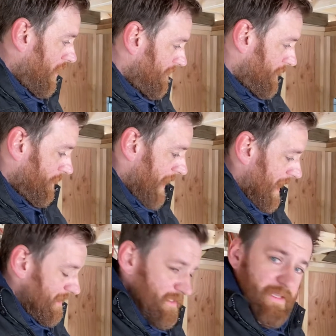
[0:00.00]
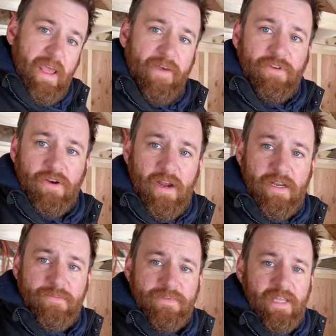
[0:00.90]
the rods and the heavier
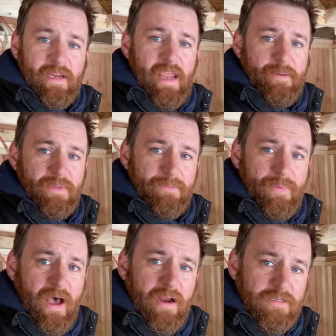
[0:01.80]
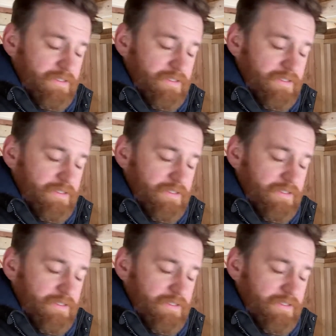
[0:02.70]
items that came in the box